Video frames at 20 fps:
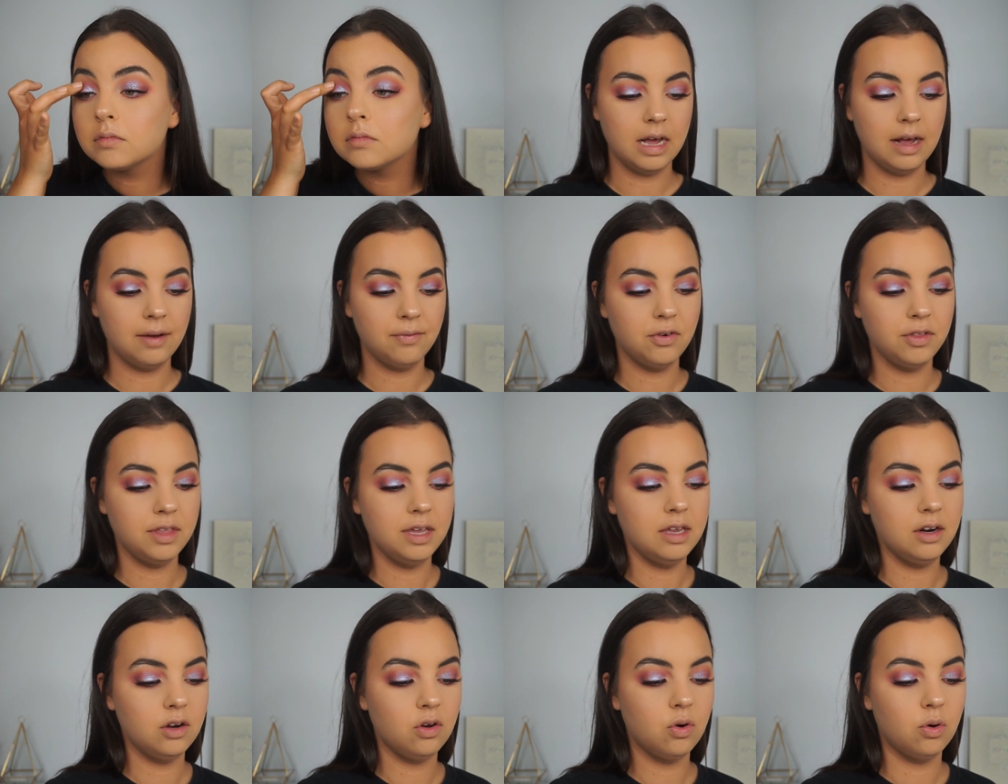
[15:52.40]
Now for
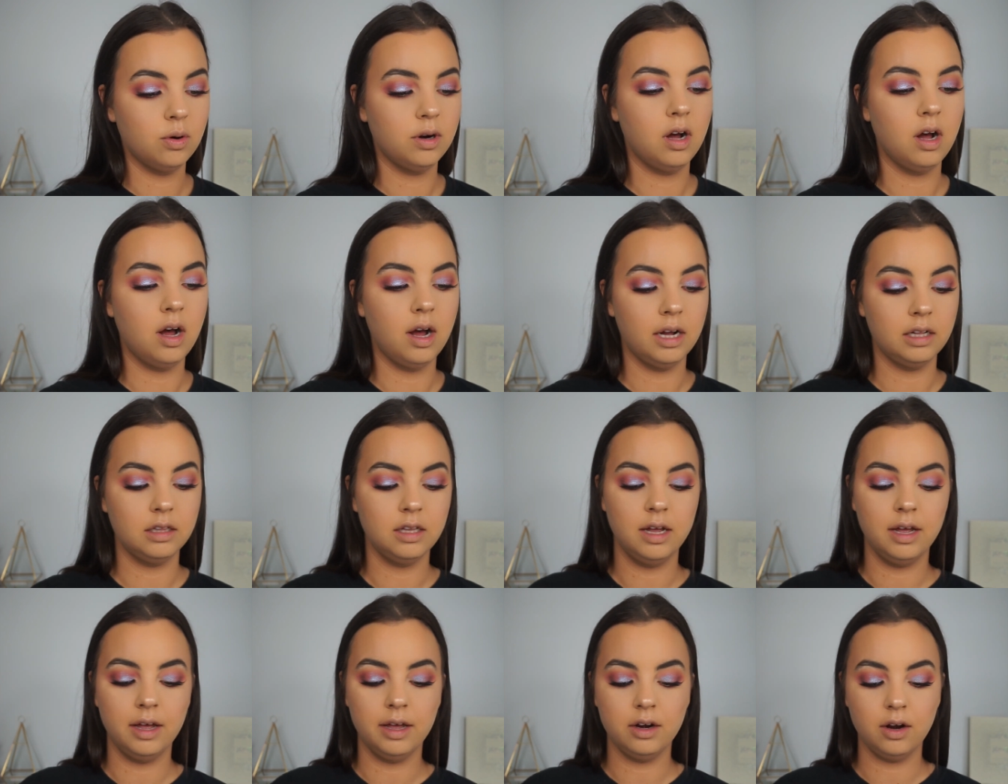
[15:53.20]
the inner corner
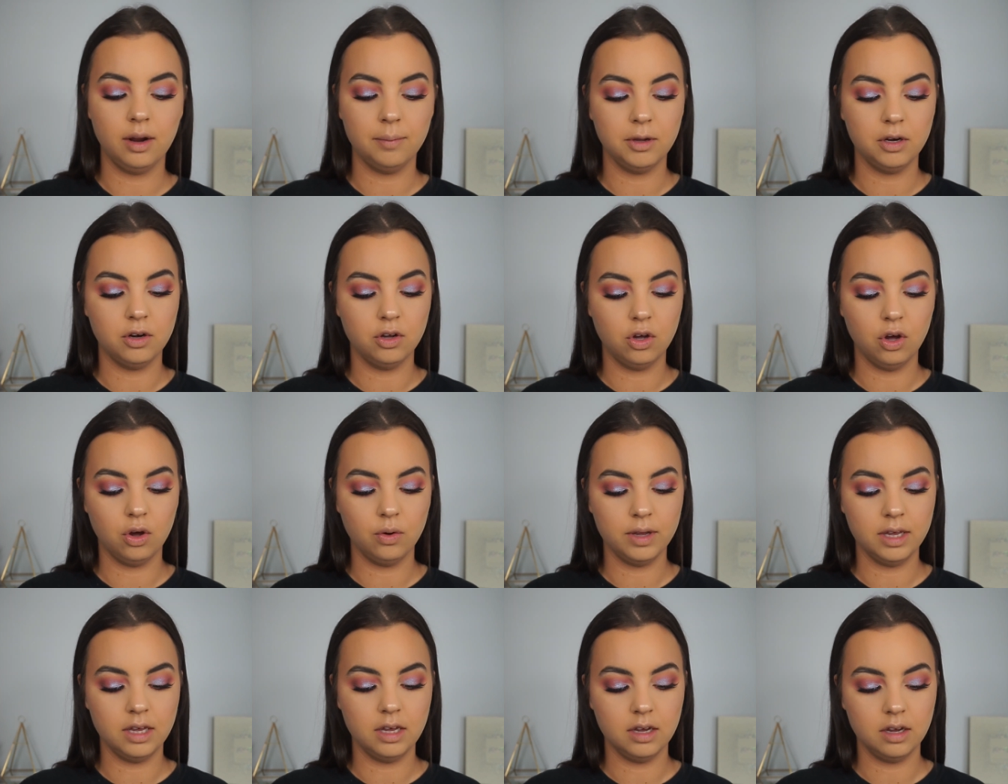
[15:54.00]
highlight, I'm going to
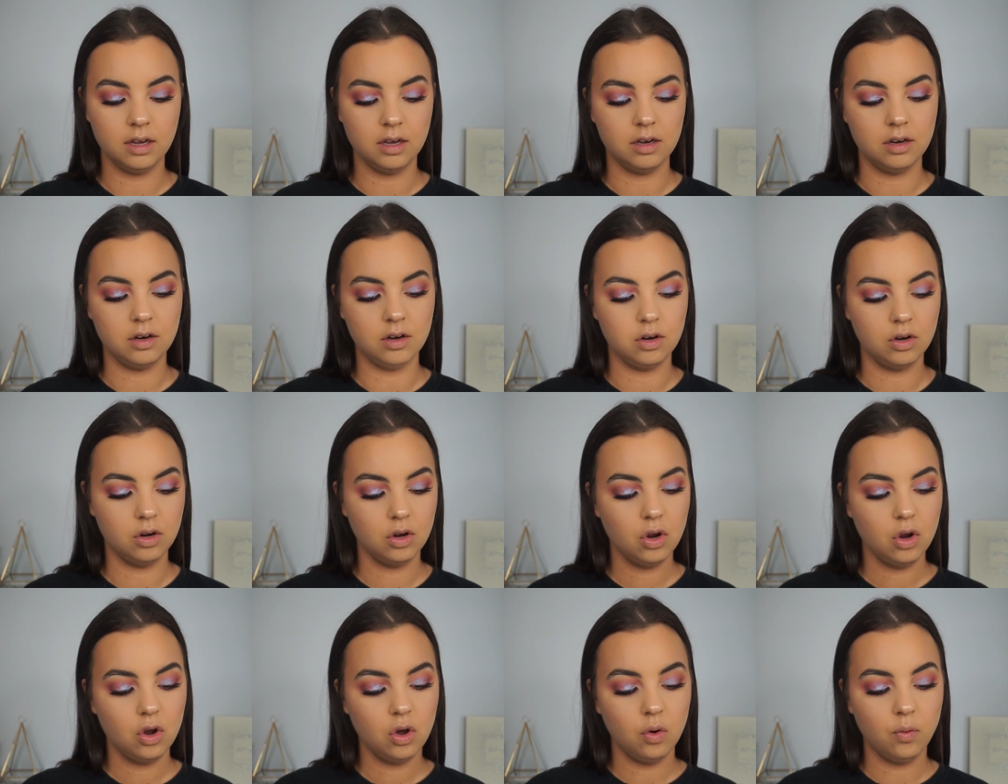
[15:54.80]
go in
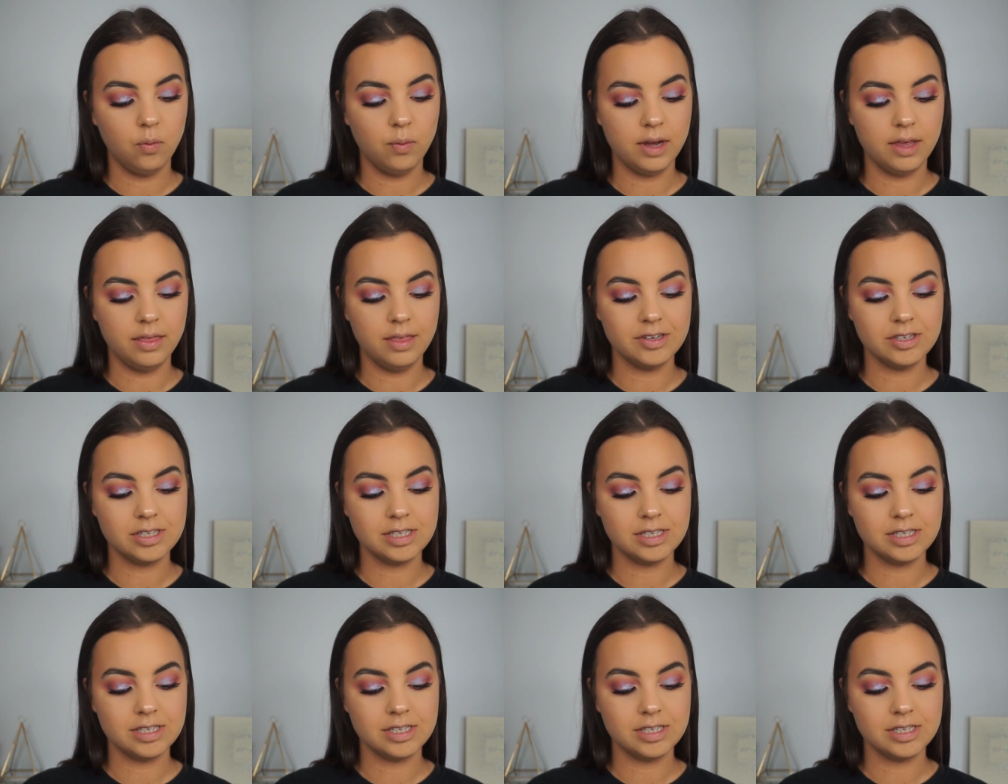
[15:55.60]
with